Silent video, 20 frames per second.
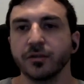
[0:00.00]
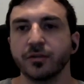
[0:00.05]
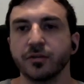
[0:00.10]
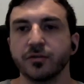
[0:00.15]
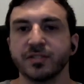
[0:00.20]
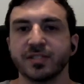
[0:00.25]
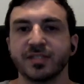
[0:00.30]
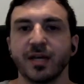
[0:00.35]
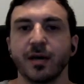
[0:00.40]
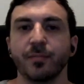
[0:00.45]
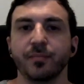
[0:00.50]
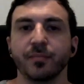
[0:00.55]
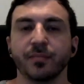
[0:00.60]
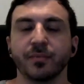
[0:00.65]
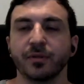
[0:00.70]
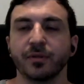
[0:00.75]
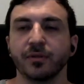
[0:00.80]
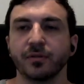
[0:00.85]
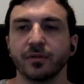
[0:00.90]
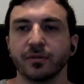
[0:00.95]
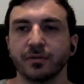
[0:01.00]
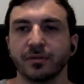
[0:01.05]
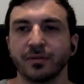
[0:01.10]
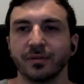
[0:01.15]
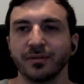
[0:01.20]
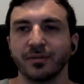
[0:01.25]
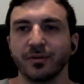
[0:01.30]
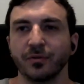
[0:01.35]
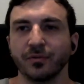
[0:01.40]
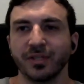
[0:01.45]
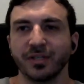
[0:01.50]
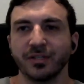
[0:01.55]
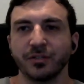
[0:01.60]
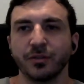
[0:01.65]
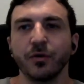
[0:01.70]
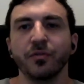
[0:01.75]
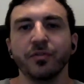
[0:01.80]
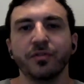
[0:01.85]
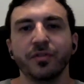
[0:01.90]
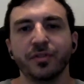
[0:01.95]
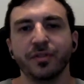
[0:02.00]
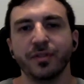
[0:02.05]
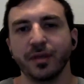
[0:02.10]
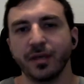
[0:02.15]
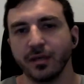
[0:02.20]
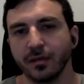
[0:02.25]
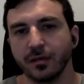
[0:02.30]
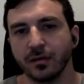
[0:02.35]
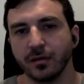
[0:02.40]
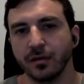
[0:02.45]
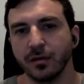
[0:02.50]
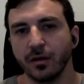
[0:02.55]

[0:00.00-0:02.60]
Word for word: they're stop you know they don't think